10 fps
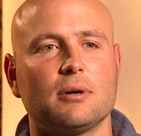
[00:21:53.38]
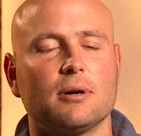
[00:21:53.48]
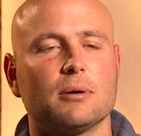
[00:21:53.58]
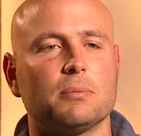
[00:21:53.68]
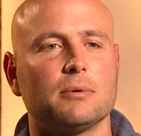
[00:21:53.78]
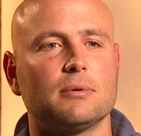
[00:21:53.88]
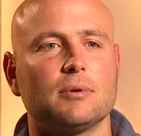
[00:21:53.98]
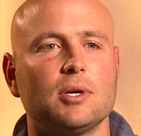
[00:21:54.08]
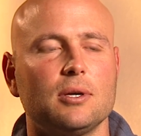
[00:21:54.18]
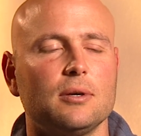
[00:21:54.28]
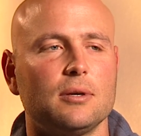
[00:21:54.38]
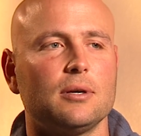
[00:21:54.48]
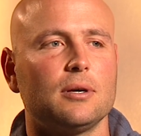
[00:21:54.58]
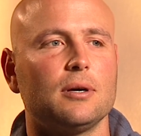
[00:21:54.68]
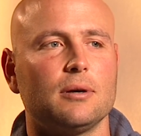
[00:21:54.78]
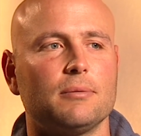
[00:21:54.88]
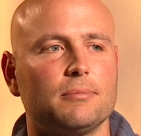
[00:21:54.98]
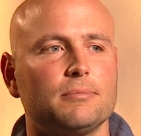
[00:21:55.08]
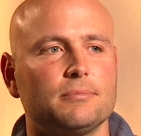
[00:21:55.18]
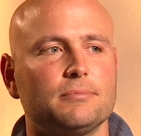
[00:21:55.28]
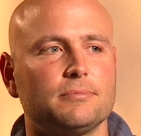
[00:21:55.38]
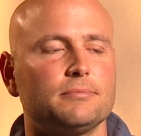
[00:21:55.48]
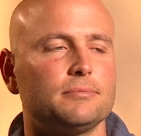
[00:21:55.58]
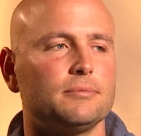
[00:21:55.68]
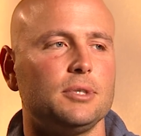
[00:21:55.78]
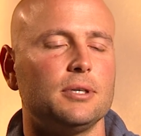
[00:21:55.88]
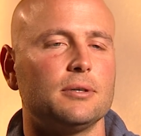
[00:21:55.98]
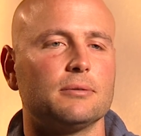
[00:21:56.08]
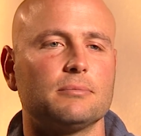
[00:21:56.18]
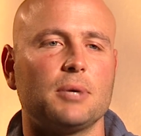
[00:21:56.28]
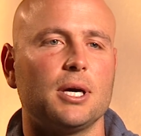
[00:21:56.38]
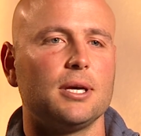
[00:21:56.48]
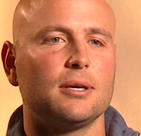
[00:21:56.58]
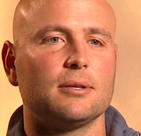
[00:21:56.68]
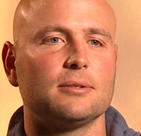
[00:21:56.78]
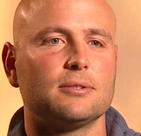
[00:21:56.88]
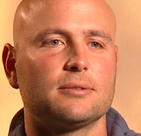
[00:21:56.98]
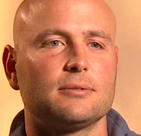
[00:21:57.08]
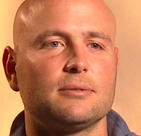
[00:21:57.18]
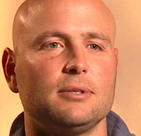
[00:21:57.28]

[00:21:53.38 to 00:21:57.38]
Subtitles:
Carp and, you know, Mike, and just,